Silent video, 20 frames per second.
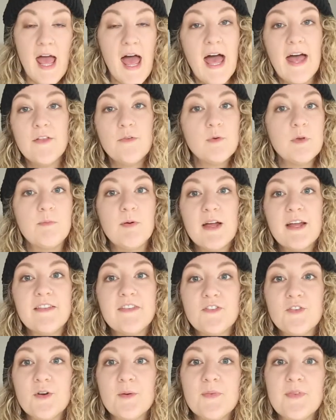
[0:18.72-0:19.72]
As we
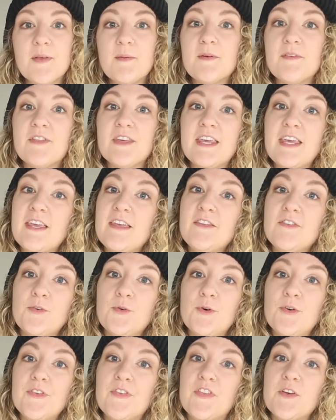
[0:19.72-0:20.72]
brainstorm some of the key
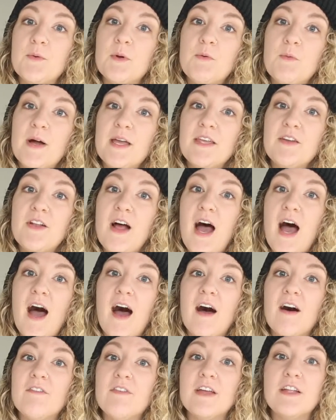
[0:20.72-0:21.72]
tools that we want you to
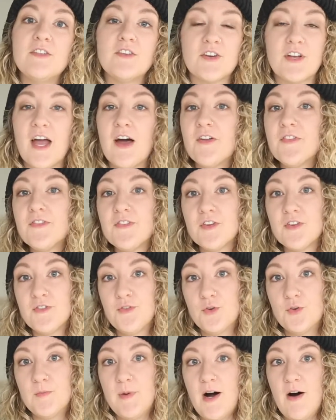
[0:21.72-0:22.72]
have in your counselor
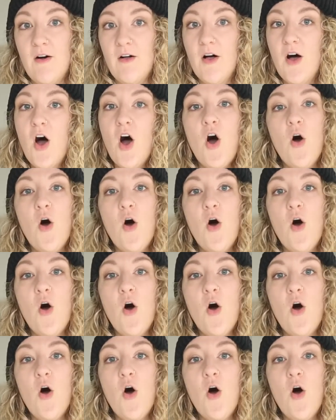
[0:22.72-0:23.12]
tool belt,